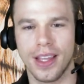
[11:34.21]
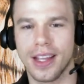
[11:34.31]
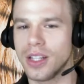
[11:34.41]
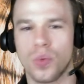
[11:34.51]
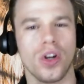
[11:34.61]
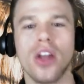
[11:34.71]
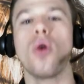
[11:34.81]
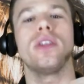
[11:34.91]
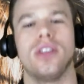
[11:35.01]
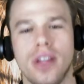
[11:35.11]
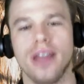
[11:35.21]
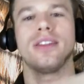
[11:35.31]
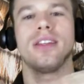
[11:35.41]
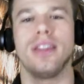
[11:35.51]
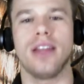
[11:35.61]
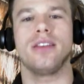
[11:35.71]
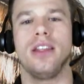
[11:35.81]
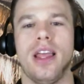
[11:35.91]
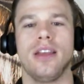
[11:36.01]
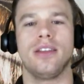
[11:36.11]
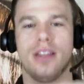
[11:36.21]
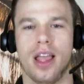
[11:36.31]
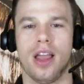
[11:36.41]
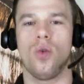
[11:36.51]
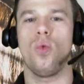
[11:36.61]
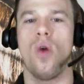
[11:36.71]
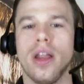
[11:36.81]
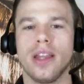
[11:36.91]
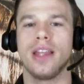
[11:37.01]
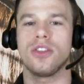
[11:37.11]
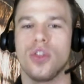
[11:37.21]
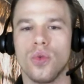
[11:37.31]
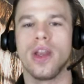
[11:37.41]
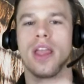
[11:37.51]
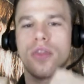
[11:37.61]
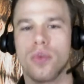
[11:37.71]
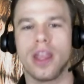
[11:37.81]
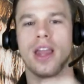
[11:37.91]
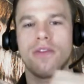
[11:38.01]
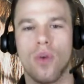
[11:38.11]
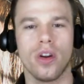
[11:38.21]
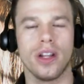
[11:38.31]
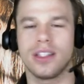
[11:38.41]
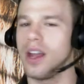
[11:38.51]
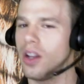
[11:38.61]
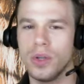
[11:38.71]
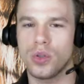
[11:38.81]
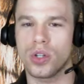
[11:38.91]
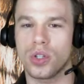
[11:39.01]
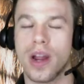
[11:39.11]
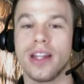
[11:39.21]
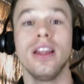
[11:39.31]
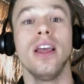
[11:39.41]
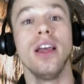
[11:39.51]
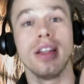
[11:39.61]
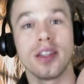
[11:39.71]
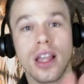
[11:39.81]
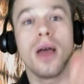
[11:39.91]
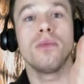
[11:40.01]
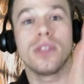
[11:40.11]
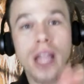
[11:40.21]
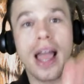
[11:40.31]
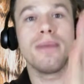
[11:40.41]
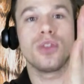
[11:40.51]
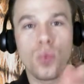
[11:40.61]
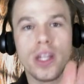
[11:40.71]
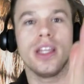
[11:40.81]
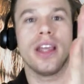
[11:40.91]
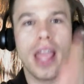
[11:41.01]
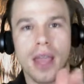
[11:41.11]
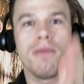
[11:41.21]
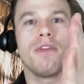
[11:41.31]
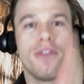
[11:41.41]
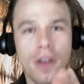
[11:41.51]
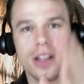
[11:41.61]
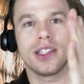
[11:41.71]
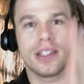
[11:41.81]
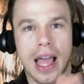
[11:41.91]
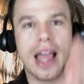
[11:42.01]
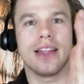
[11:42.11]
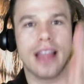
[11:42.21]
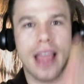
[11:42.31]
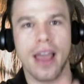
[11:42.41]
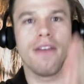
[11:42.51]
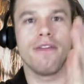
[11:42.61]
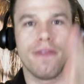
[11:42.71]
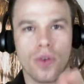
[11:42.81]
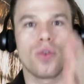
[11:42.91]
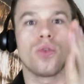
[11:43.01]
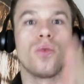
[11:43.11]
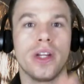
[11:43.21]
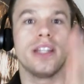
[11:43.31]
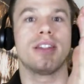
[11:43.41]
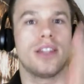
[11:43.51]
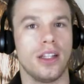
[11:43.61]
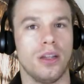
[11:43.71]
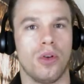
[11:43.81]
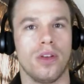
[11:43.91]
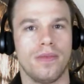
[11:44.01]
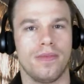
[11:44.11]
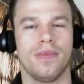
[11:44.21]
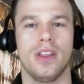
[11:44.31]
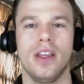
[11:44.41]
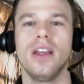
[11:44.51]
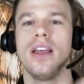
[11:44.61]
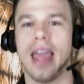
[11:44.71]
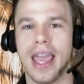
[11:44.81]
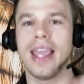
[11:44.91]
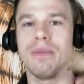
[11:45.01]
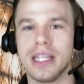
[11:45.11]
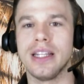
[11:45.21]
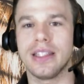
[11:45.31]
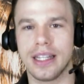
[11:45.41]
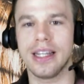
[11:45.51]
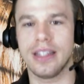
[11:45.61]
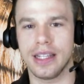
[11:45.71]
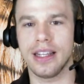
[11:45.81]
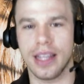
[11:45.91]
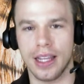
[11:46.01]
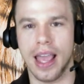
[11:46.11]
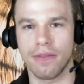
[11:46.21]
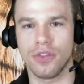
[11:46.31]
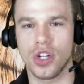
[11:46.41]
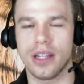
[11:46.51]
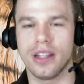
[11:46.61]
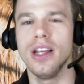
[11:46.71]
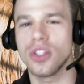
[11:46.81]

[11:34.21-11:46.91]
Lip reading: Because we're not always da-da, da-da, da-da, da-da, 1 and 2 and 3 and 4. It's not always horse riding. Sometimes we emphasize every syllable. A, B, C, D, E, F, G.